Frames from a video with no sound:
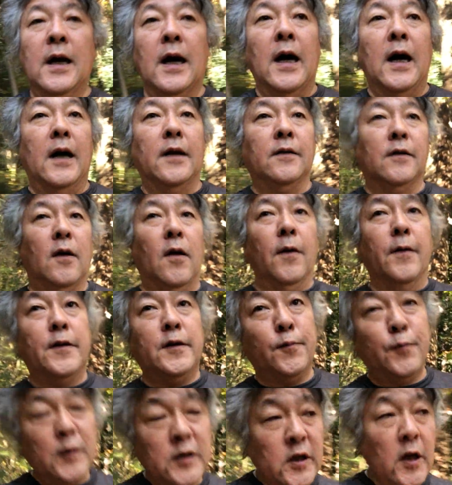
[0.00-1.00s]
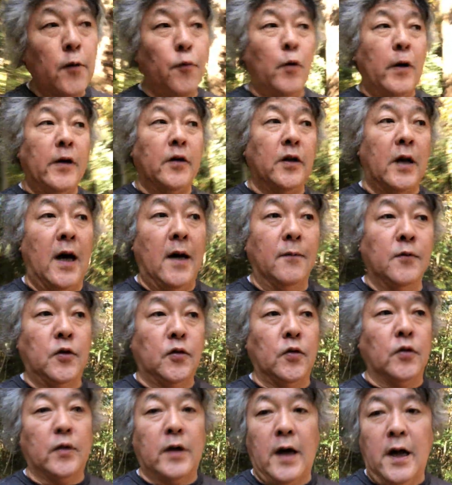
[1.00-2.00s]
and especially when it comes
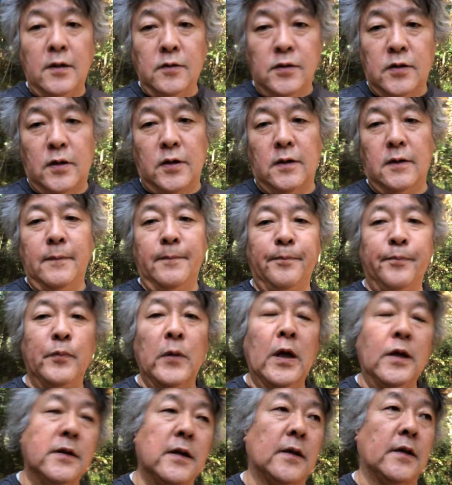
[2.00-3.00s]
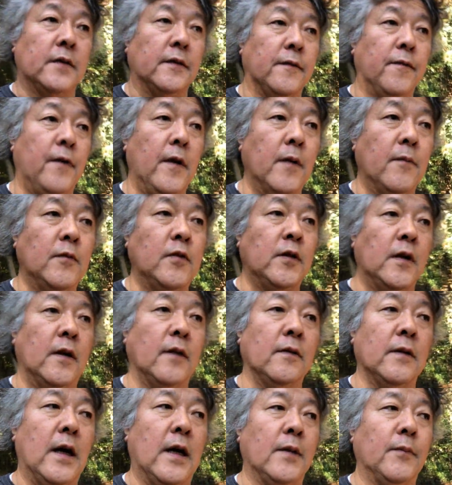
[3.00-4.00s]
to culture, such as films
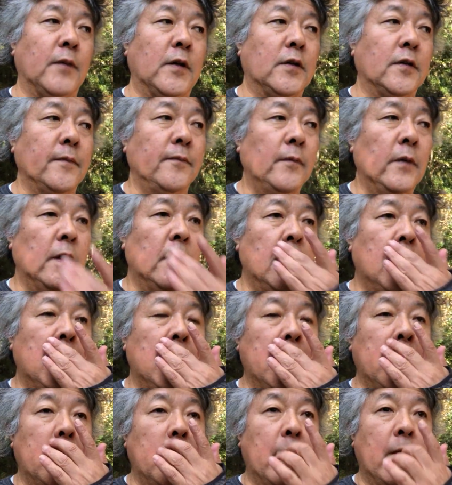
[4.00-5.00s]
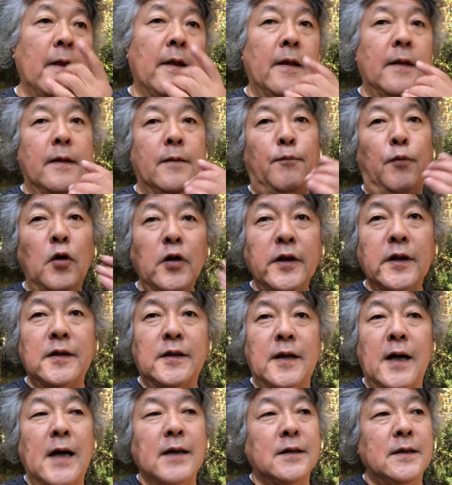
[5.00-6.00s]
and animation,
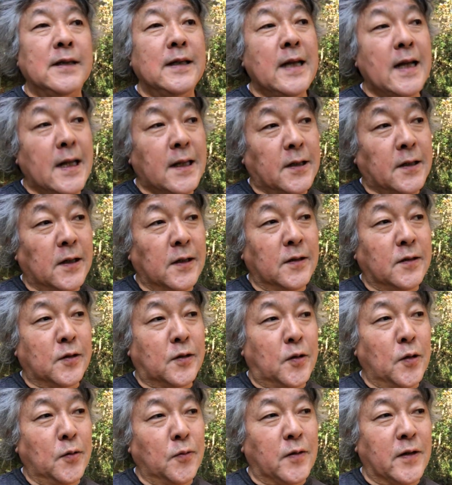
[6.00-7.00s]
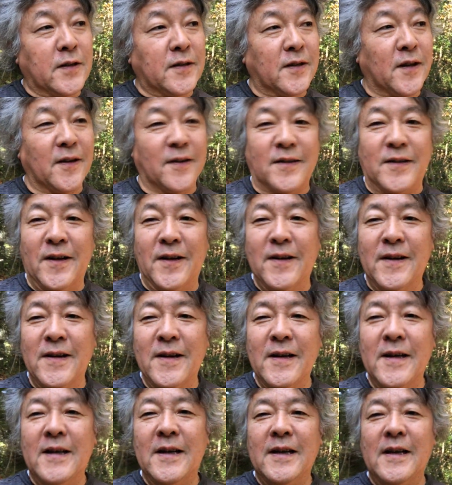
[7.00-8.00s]
politics has nothing to do with it.
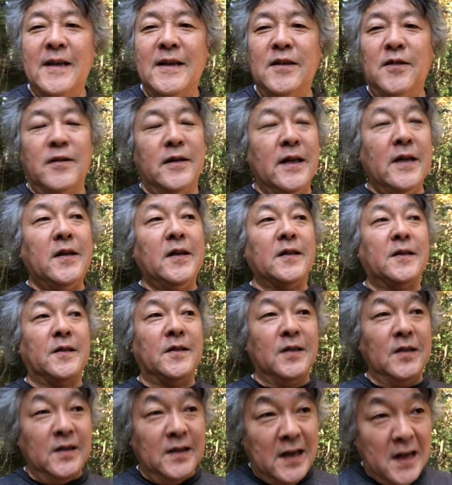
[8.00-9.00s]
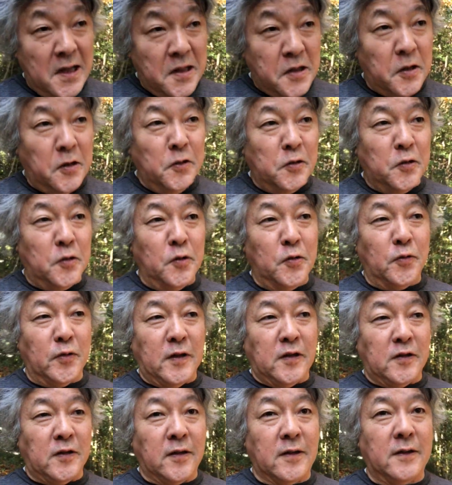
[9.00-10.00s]
You know, it has nothing to do
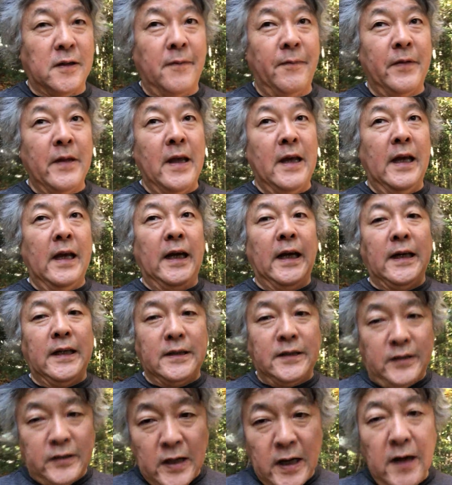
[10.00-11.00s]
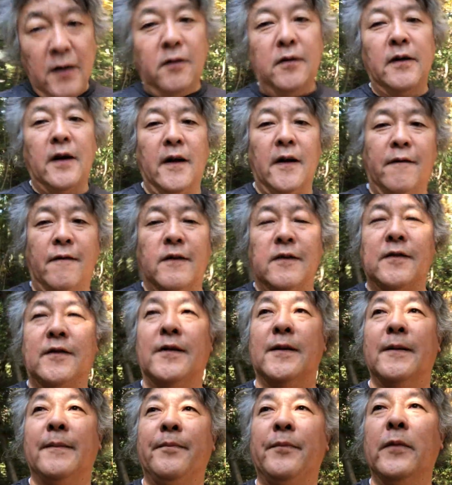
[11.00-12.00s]
with it. Zero
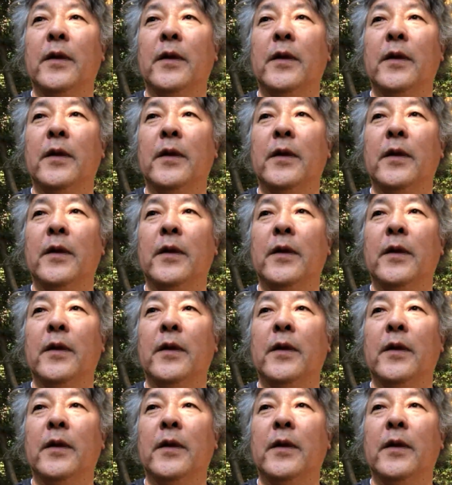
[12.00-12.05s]
relevance.